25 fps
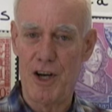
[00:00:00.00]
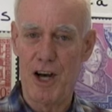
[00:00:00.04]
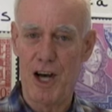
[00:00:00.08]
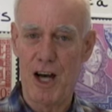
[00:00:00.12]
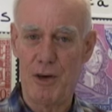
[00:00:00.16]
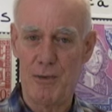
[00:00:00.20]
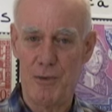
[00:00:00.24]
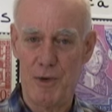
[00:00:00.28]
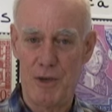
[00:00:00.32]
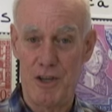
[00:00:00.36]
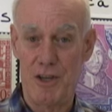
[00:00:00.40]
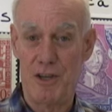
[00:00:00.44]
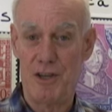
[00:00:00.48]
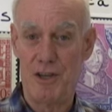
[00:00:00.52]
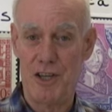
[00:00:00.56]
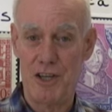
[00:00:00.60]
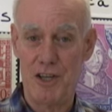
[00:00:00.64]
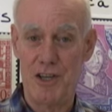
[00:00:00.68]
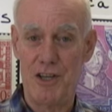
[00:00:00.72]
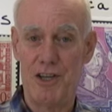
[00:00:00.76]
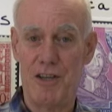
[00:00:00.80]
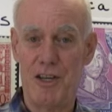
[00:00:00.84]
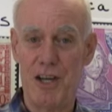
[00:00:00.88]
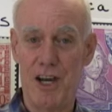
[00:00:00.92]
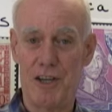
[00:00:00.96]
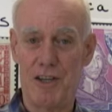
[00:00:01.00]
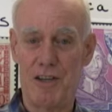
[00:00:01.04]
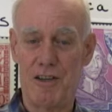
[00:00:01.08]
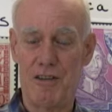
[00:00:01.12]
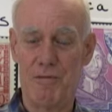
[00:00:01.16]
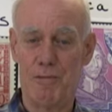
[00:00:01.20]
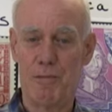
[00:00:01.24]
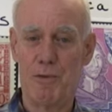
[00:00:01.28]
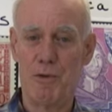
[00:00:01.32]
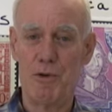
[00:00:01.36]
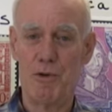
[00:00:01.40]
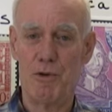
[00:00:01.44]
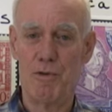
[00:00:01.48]
God with a
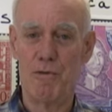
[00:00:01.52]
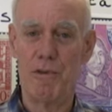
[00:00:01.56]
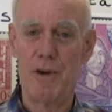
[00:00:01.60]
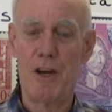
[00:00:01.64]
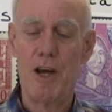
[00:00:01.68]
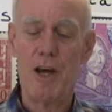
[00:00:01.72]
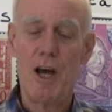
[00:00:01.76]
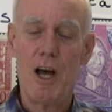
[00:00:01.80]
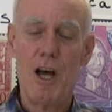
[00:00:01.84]
deductive proof.